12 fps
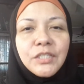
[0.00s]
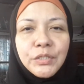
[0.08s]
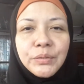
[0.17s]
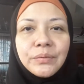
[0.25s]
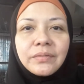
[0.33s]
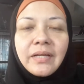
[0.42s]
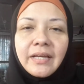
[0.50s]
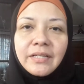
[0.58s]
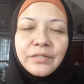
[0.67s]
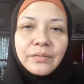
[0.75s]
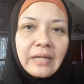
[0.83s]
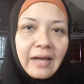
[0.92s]
June
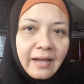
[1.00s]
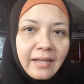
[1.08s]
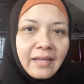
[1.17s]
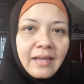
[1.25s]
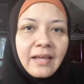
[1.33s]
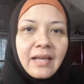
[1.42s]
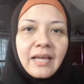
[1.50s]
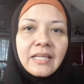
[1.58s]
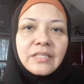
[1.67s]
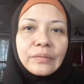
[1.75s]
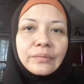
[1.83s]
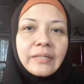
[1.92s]
and July,
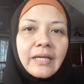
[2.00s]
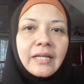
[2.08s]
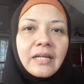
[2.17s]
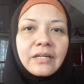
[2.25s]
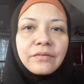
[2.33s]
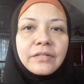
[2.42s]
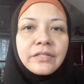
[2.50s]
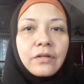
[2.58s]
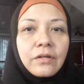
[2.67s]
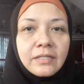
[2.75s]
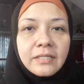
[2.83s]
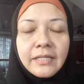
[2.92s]
it's only
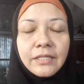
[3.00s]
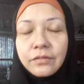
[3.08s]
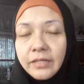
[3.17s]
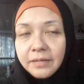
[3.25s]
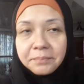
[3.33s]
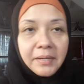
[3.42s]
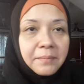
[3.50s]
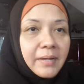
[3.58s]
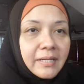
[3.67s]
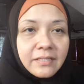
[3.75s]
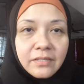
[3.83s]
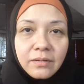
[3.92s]
$800 and you can pay
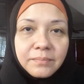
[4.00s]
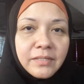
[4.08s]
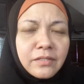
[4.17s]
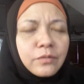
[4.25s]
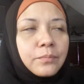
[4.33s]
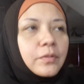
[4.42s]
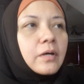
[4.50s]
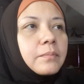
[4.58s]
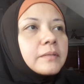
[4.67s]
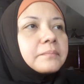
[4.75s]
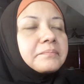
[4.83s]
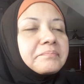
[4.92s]
by installments, no
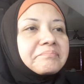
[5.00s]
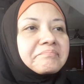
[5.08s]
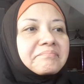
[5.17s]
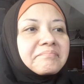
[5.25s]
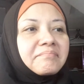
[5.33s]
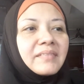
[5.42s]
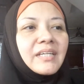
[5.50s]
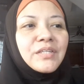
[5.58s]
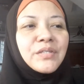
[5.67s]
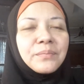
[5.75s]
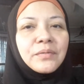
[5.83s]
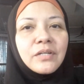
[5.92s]
problem.
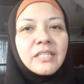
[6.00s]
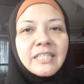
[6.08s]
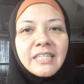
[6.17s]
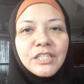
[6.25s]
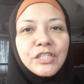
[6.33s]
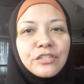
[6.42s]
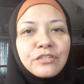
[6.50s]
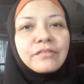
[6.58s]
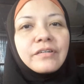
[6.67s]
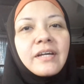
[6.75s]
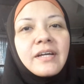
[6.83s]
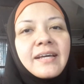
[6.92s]
So I'm going to teach
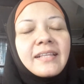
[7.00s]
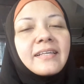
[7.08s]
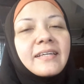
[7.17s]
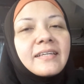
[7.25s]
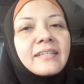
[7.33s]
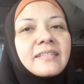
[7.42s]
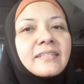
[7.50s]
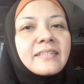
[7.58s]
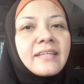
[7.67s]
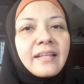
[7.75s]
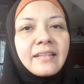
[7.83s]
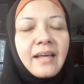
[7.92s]
you the
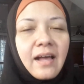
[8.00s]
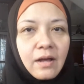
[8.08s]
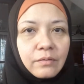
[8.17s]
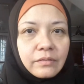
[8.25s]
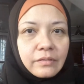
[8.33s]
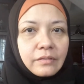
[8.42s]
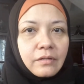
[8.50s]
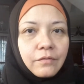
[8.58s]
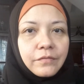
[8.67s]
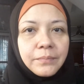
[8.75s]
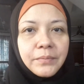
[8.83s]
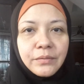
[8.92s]
ins and the outs
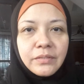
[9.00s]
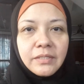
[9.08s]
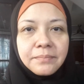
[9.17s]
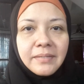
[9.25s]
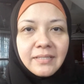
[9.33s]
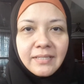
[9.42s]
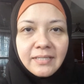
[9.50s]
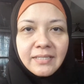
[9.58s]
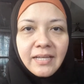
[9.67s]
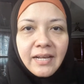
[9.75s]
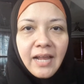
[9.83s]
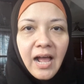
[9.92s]
of the beauty
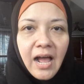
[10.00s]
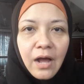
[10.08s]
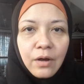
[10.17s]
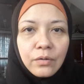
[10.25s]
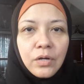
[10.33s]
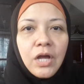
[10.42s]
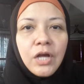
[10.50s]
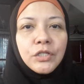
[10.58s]
business and how